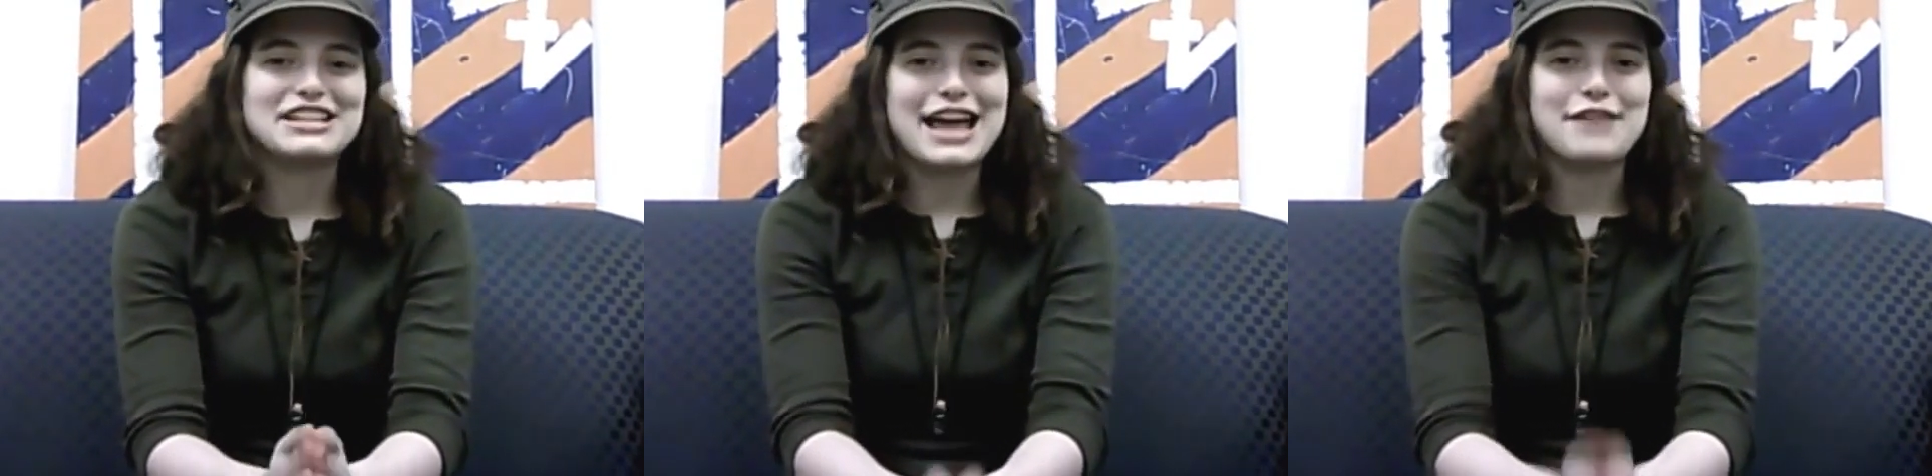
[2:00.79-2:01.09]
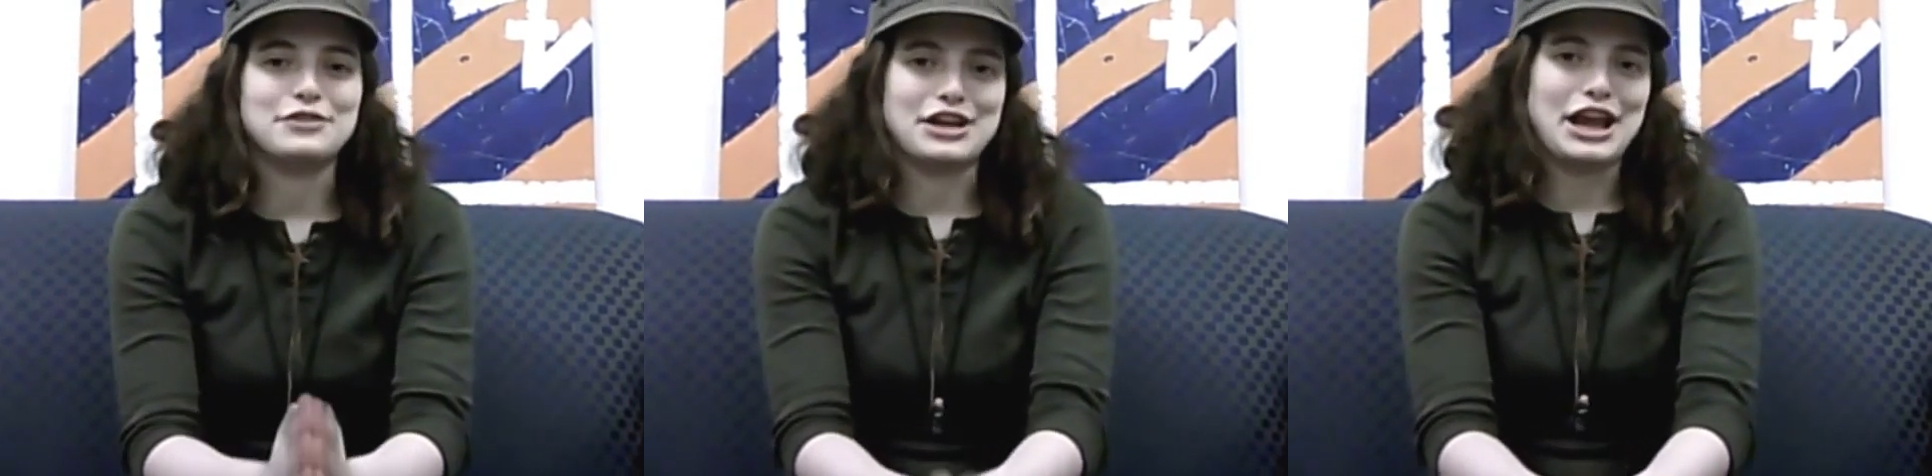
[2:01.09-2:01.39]
to
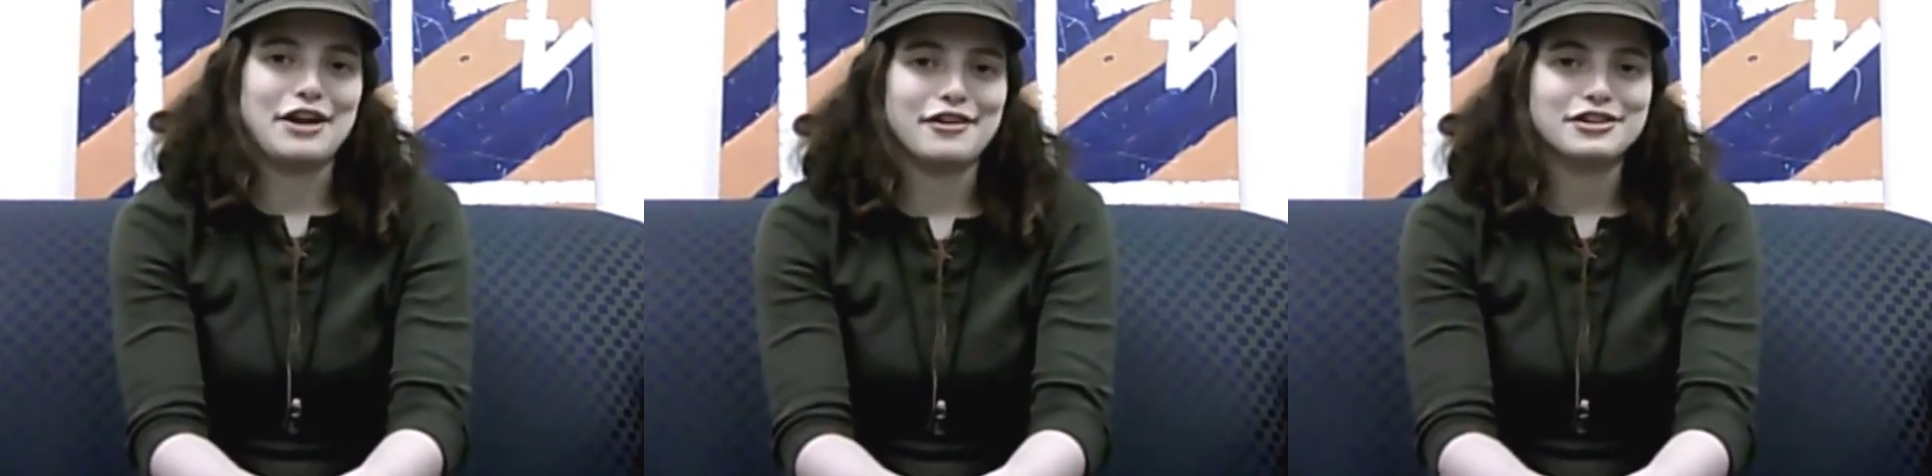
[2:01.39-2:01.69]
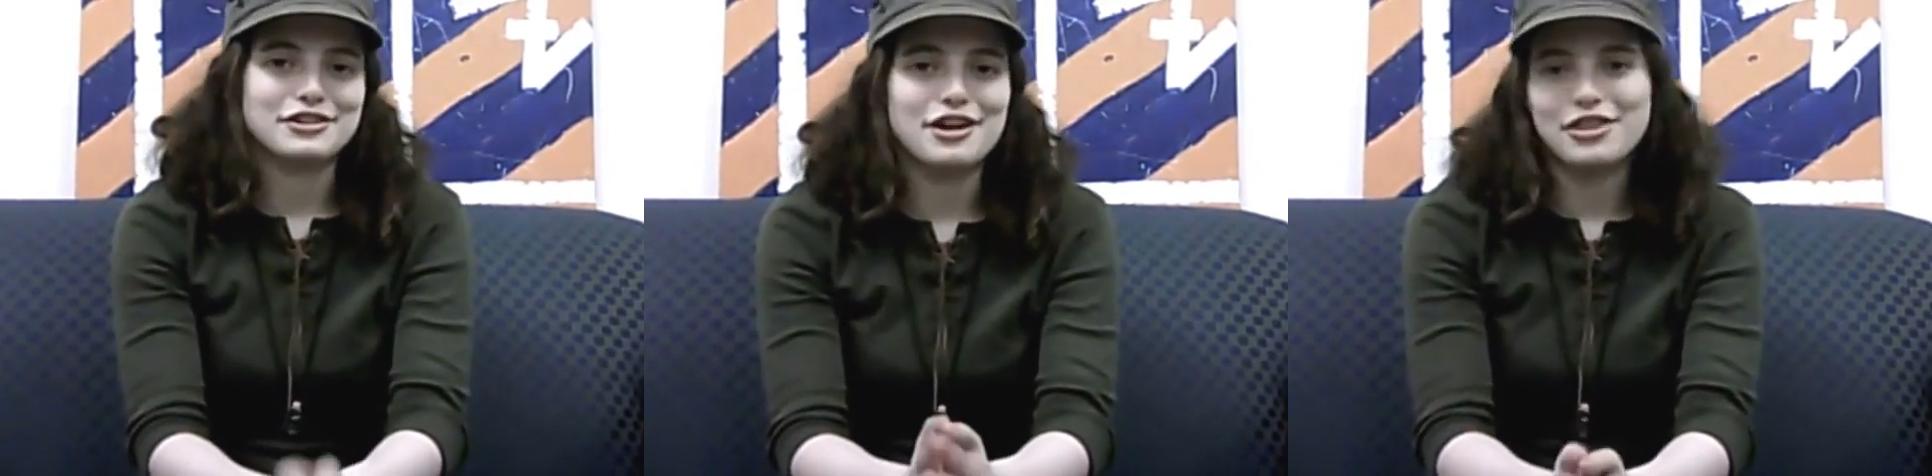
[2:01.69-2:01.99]
have your
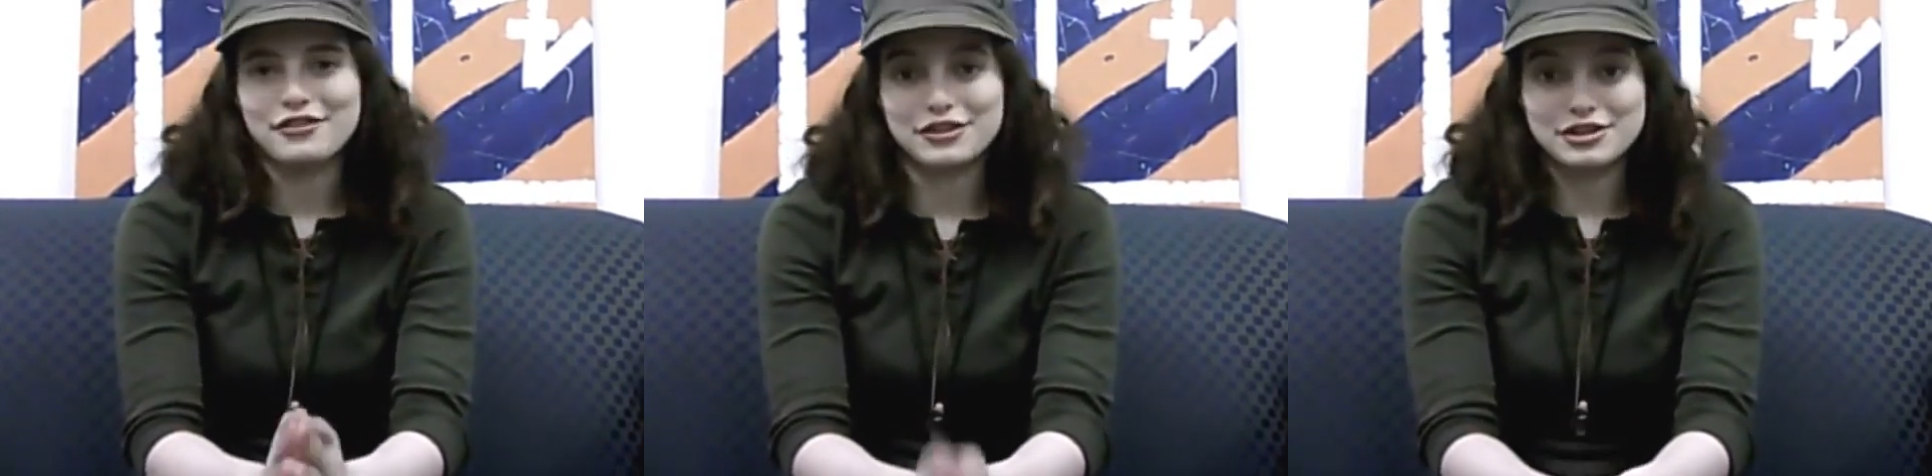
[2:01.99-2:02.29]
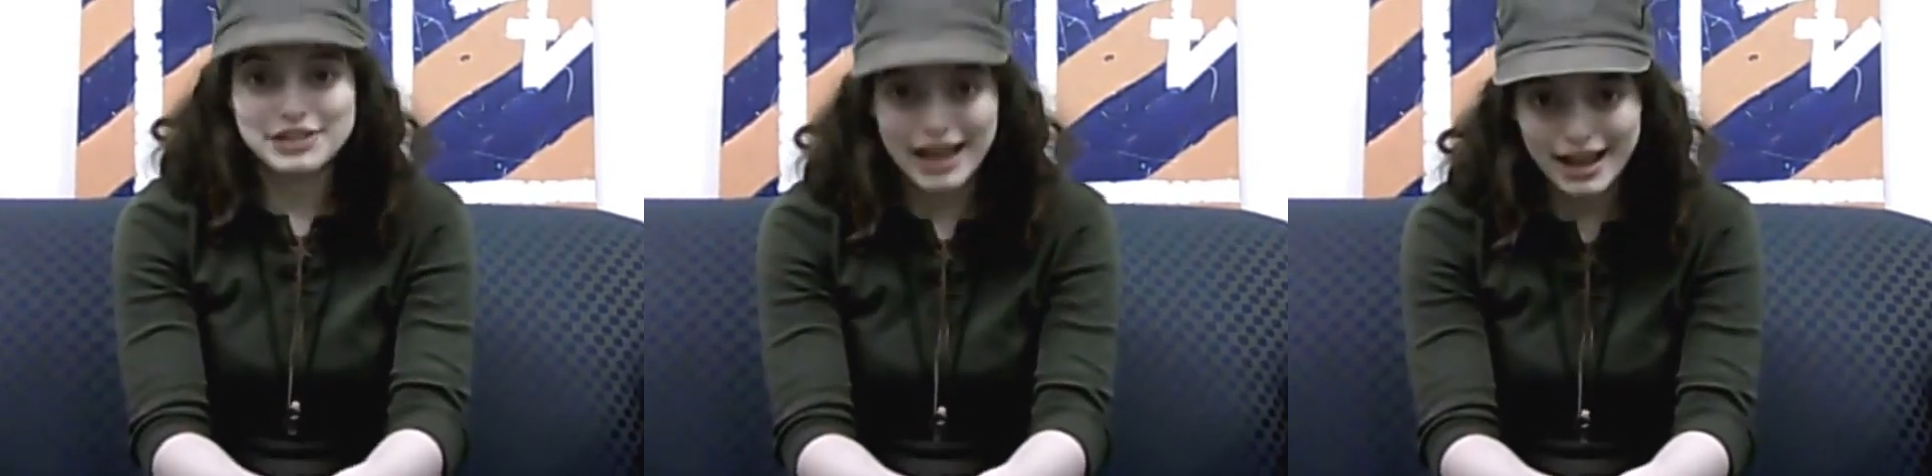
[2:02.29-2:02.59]
character on the
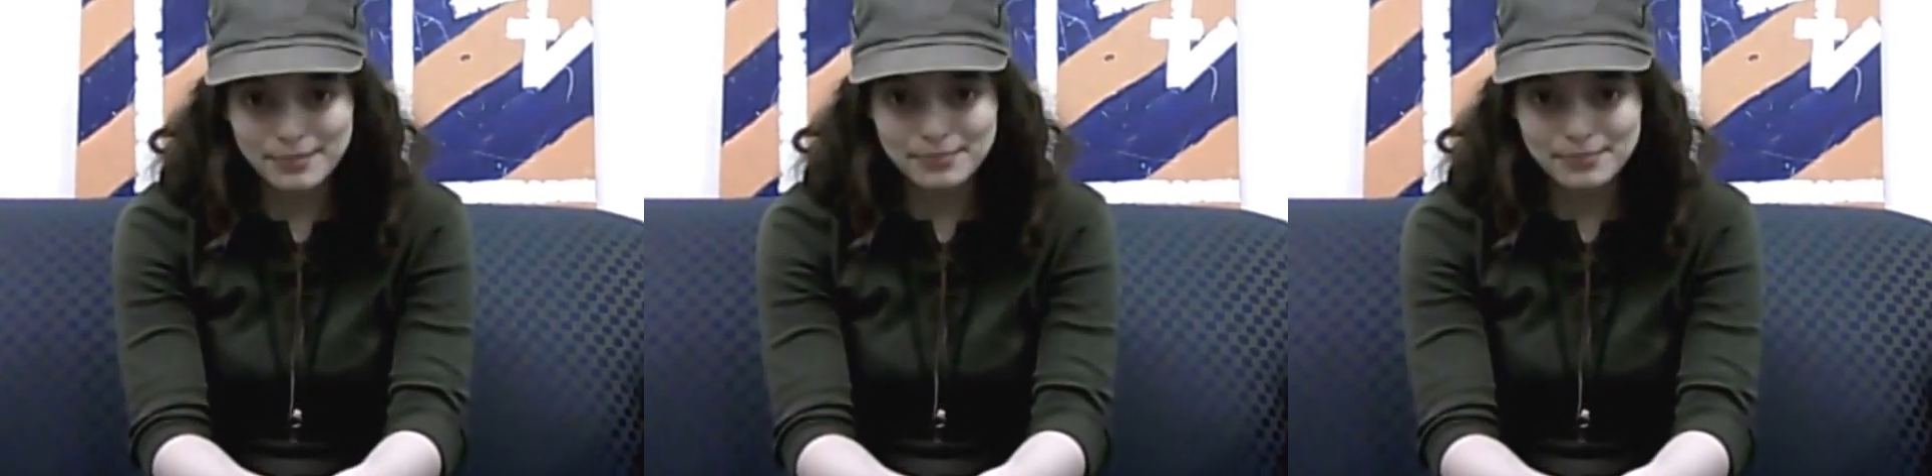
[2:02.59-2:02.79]
first day,